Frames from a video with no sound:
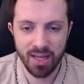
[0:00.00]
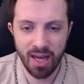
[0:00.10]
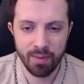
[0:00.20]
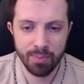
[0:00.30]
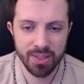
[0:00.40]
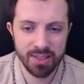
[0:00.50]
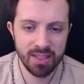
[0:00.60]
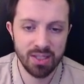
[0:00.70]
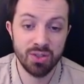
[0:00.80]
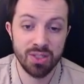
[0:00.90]
I would personally
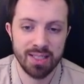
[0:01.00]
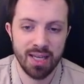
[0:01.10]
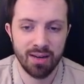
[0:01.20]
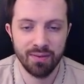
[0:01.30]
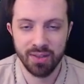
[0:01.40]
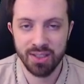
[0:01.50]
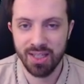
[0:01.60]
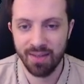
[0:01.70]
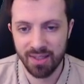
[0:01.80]
usually take Unflinching if the